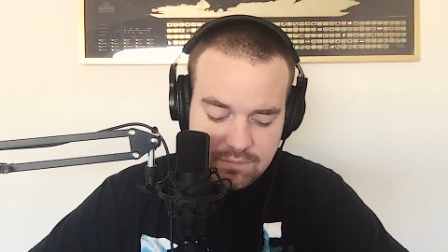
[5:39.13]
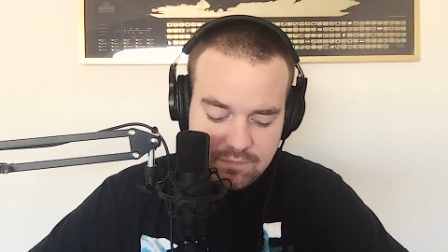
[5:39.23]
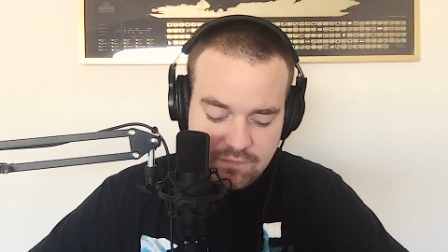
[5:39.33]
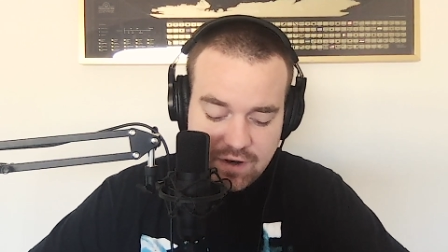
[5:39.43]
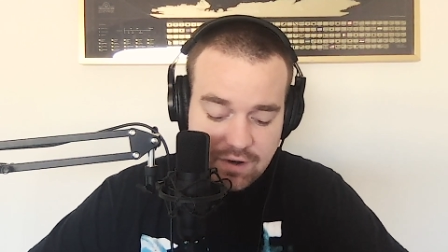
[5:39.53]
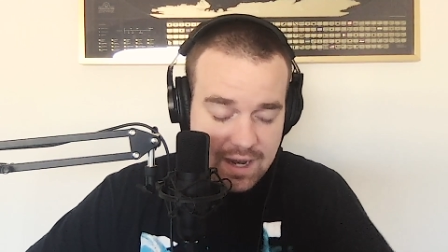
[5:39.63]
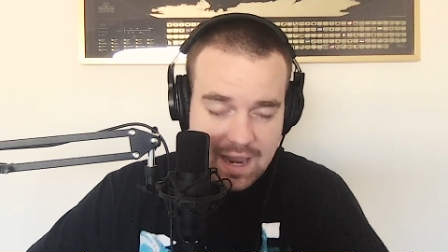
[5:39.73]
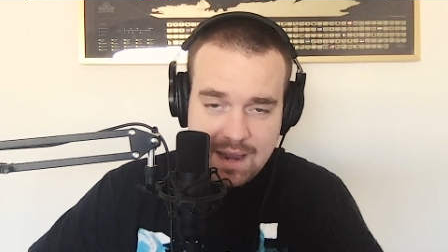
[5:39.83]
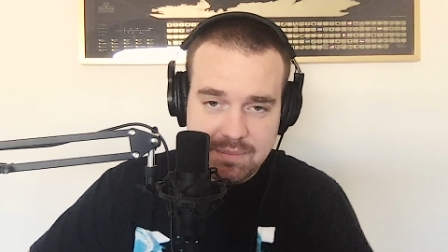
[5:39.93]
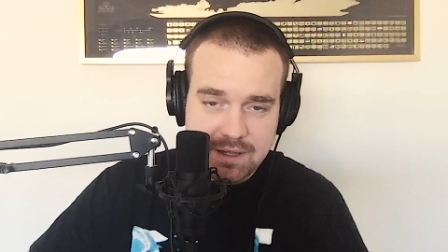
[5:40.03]
very
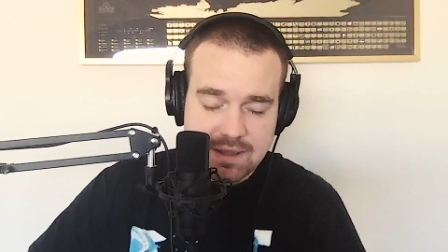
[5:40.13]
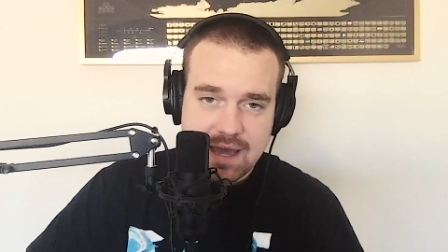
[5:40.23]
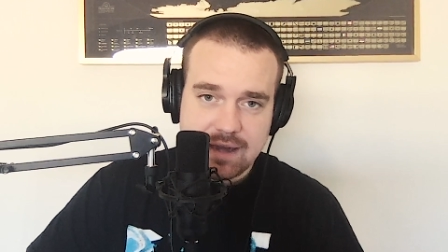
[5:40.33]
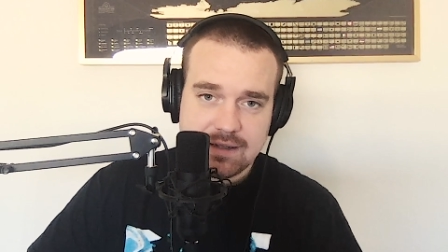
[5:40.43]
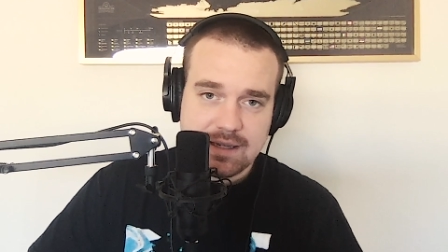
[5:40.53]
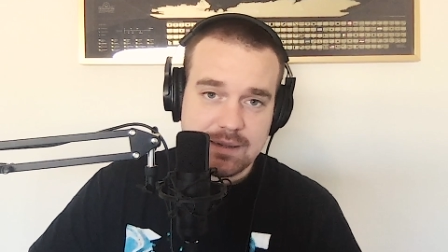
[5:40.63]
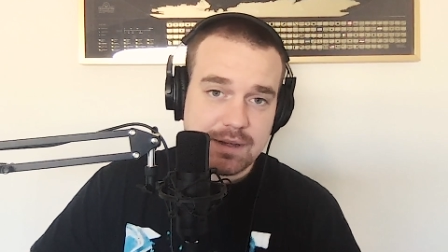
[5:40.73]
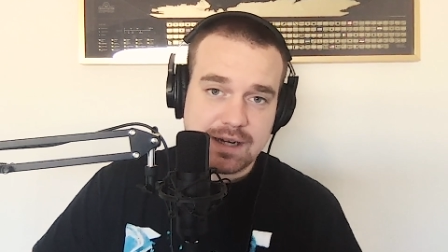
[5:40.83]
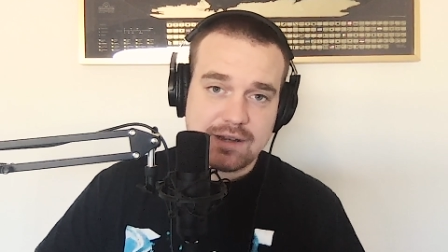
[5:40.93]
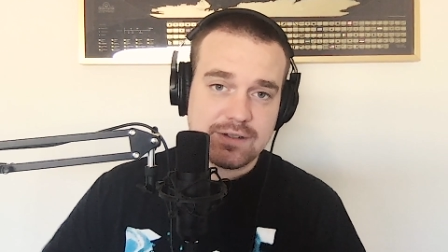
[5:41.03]
happy that he
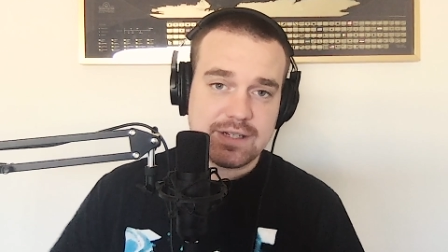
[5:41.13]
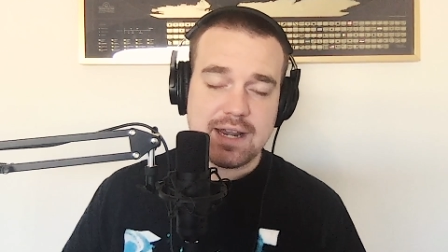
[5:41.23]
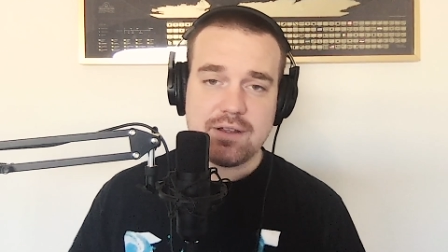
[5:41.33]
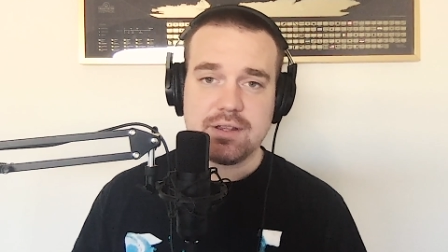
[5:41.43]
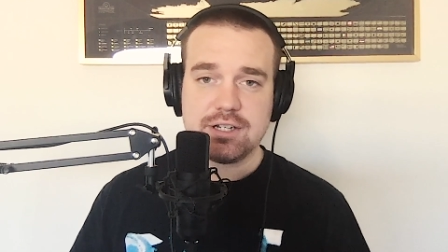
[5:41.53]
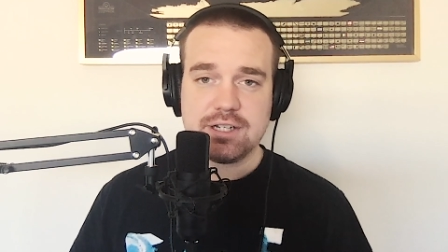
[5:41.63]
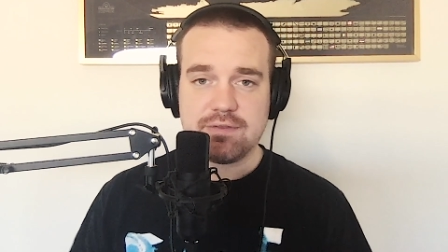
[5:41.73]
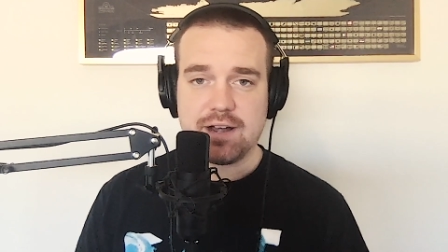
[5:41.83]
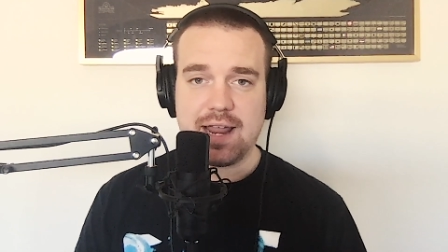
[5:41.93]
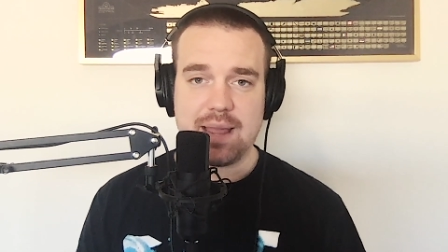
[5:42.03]
pled guilty. I know that she's
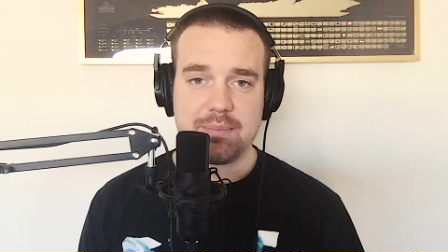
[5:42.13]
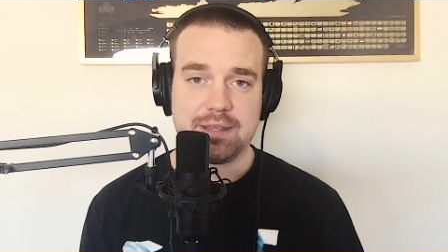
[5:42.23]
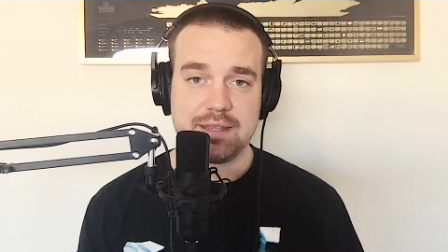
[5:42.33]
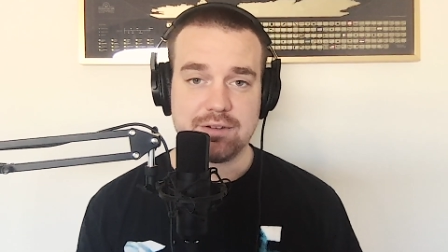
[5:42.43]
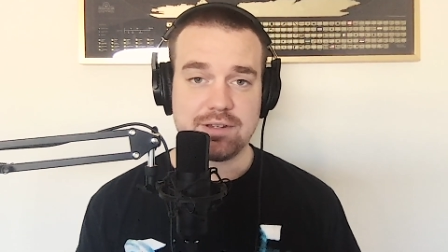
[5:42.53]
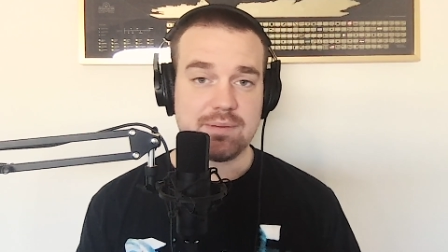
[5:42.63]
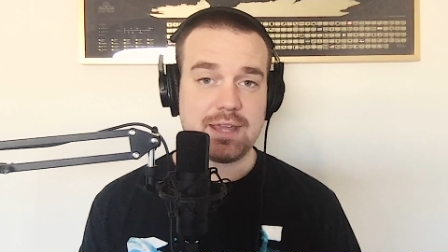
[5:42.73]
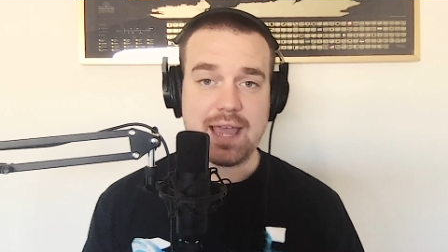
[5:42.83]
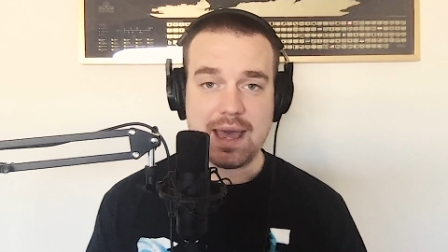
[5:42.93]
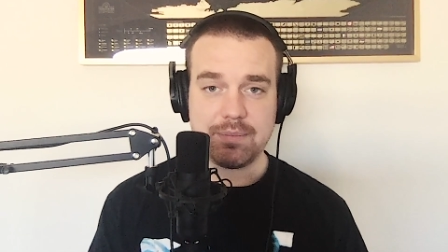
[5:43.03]
very happy that there's
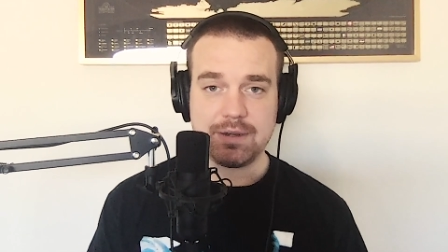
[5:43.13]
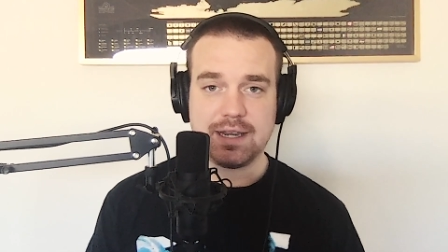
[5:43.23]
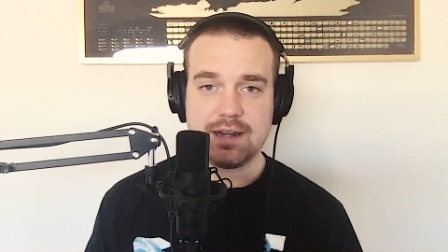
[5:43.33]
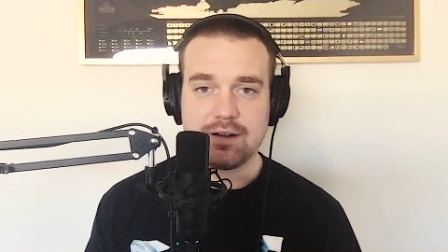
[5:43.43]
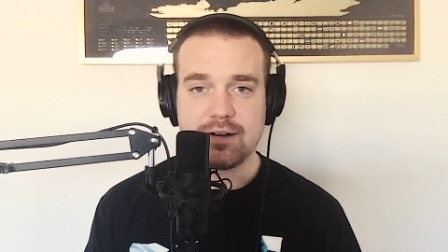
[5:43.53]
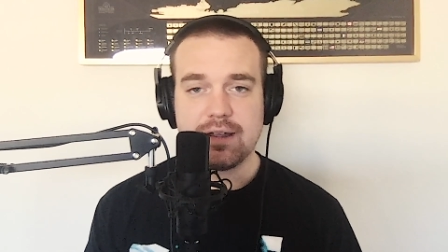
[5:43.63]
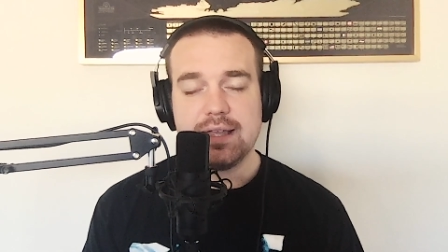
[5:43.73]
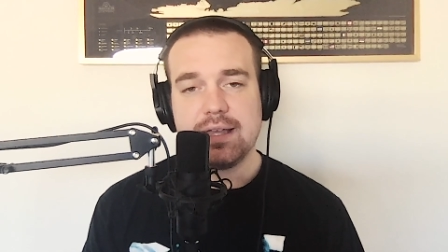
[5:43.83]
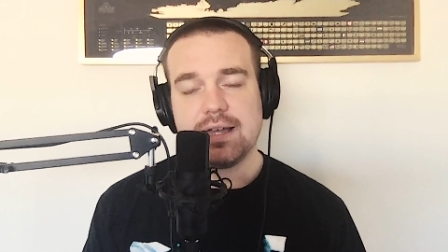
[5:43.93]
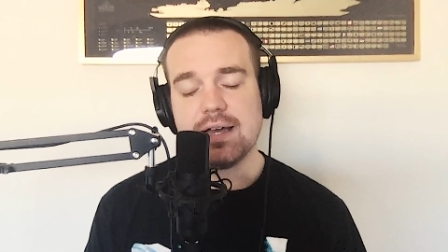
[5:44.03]
something happening here.
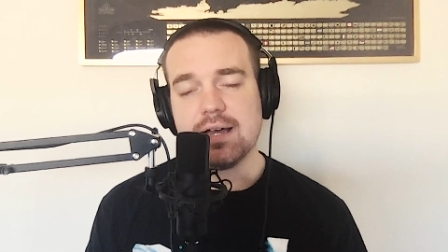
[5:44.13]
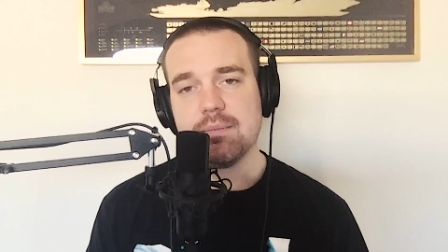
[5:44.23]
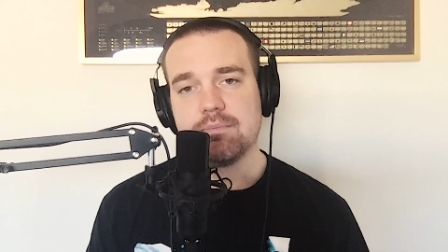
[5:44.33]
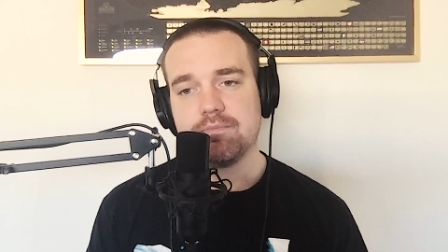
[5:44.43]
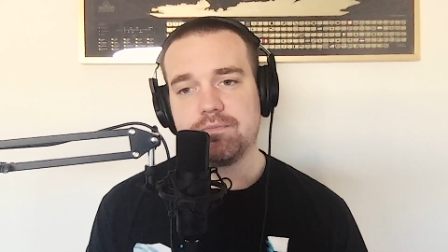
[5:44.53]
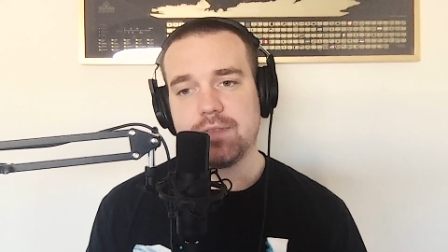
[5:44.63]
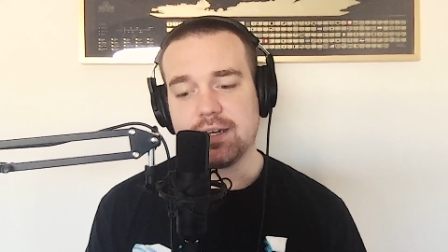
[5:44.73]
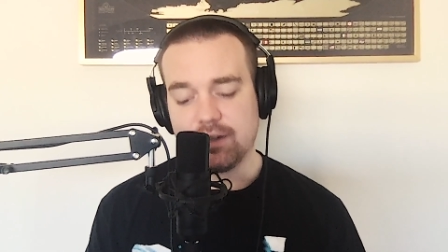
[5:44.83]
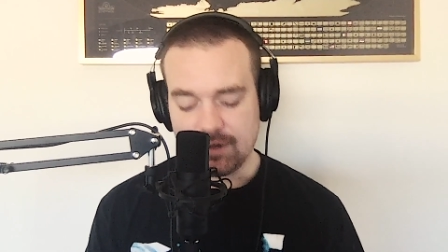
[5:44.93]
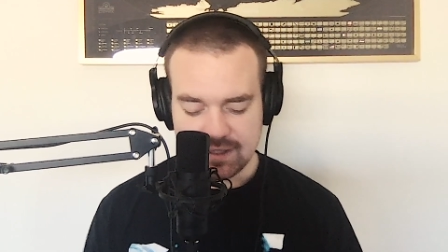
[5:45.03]
And
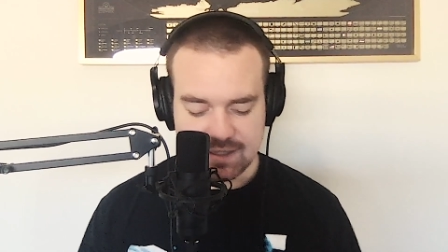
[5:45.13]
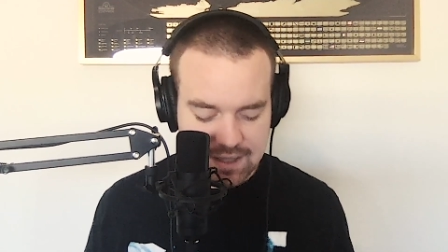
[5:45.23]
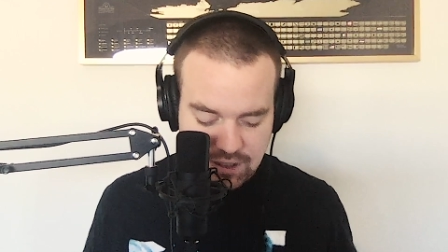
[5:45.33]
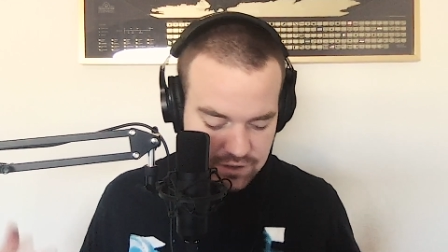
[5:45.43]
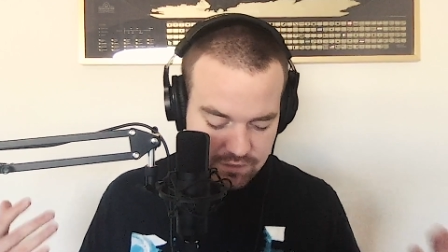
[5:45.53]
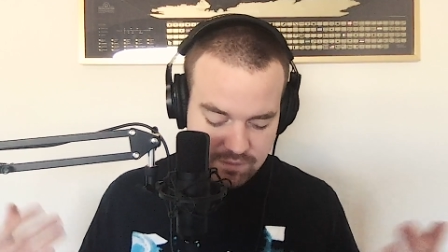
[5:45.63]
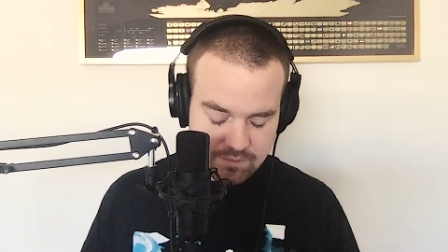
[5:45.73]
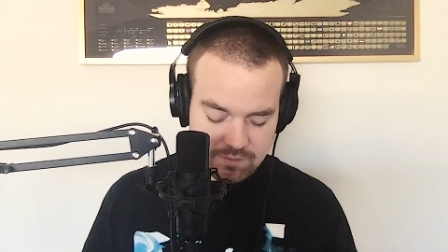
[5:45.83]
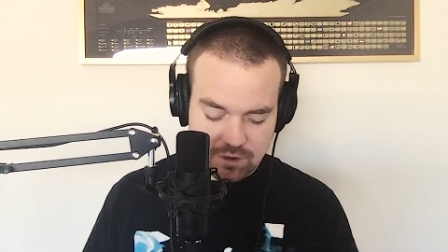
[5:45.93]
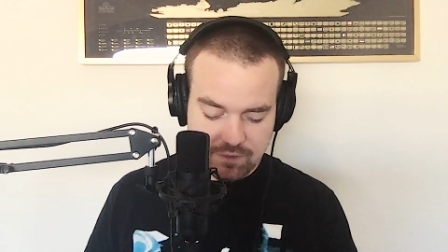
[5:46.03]
you can see that just
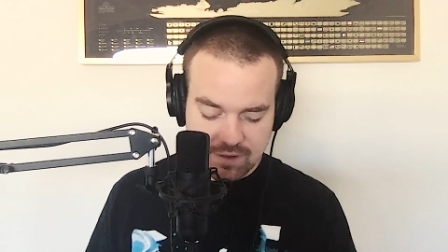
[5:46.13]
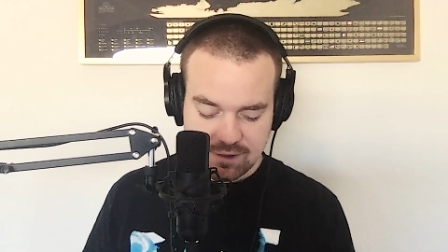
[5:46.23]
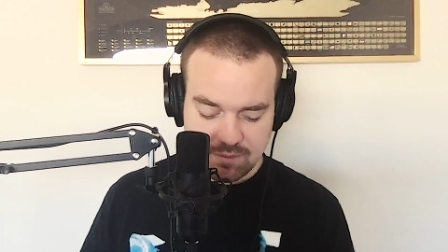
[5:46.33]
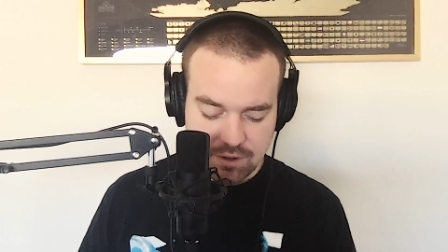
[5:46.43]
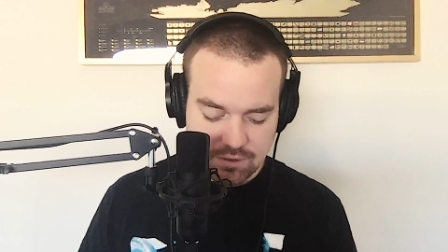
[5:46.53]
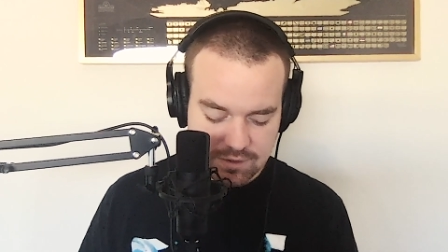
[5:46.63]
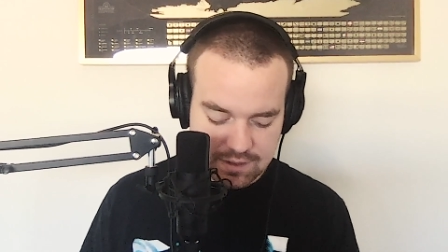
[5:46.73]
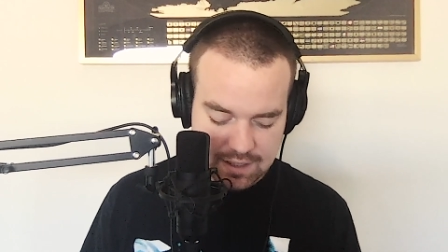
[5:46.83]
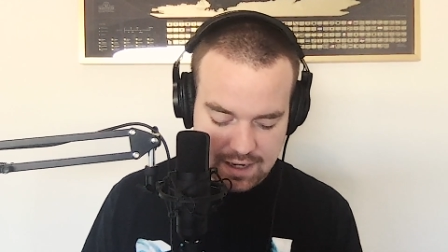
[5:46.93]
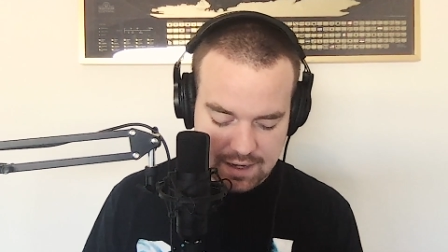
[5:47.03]
from her Facebook
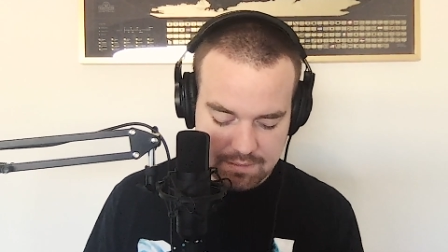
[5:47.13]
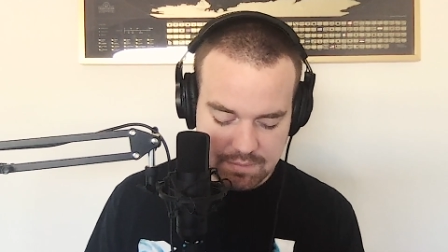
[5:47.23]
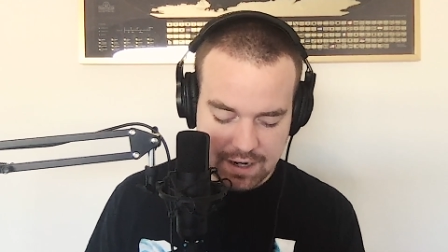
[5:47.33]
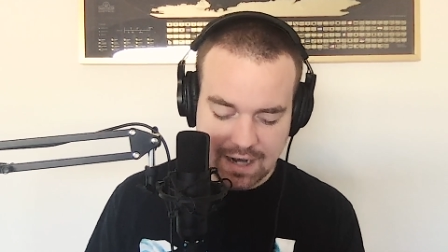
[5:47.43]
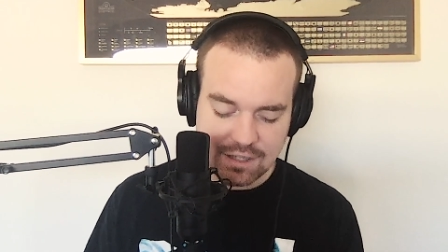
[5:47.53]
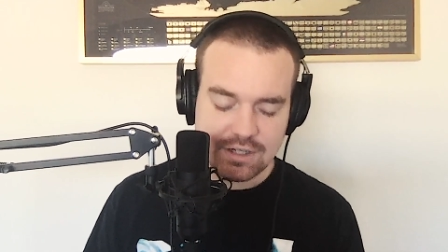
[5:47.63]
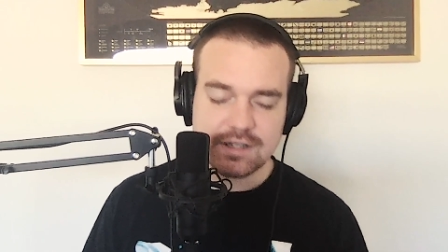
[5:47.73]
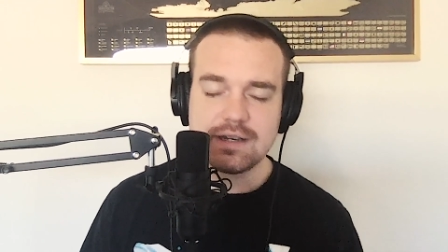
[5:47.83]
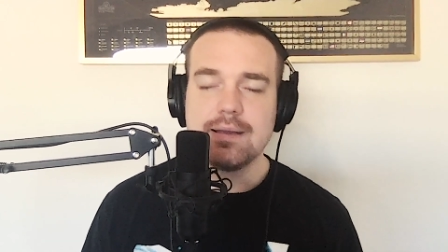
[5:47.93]
posts. But I just,